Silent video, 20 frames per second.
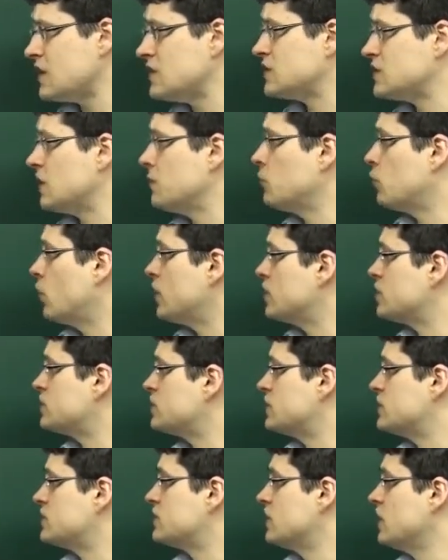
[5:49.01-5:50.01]
Some
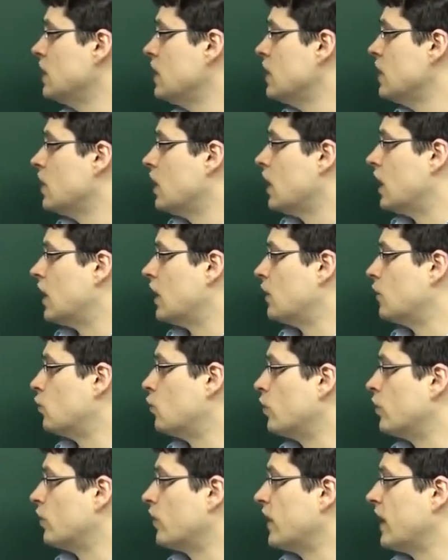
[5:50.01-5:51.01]
questions
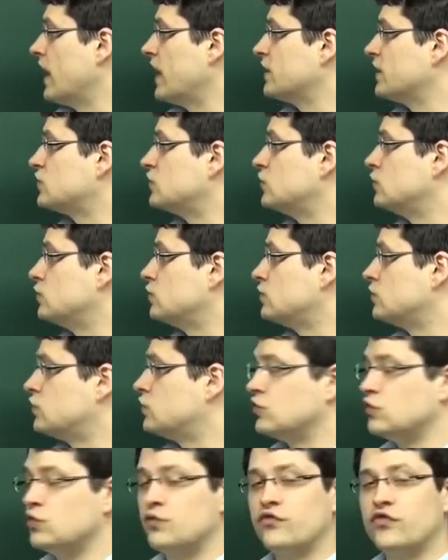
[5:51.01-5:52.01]
will ask you
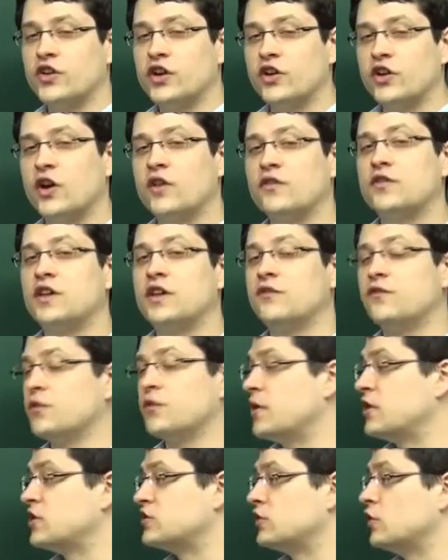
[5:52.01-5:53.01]
to figure out the
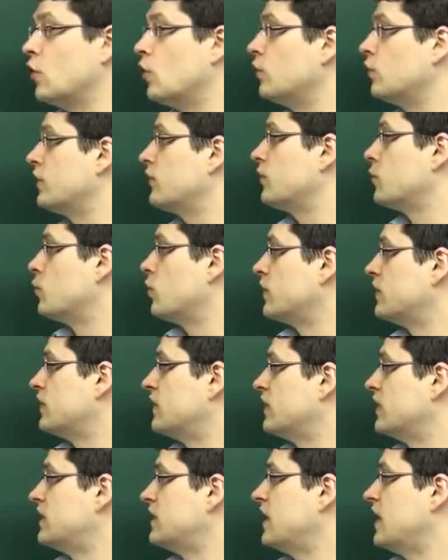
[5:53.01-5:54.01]
information only from what's
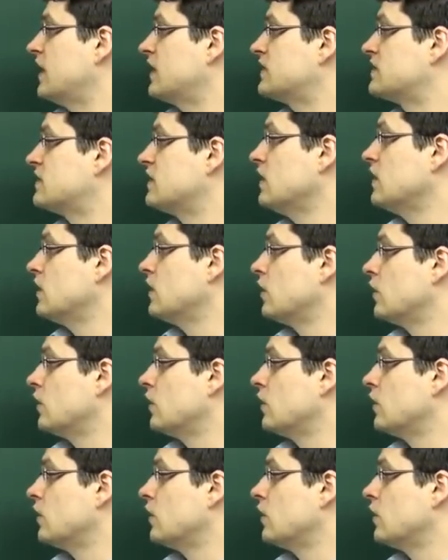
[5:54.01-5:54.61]
in the text.